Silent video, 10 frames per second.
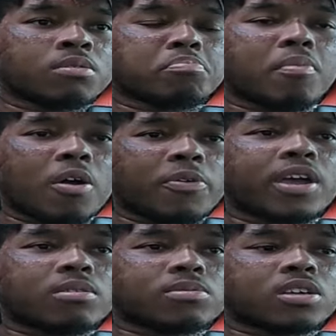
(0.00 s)
my
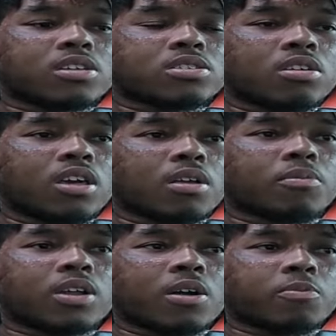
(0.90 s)
random things. So, like,
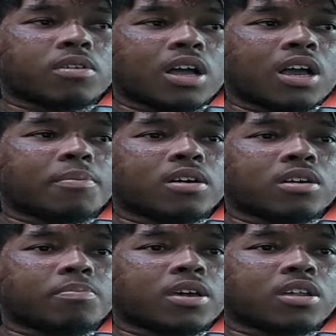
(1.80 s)
when
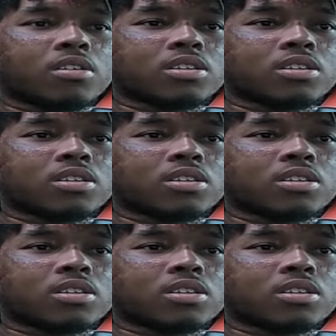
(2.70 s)
I'm making,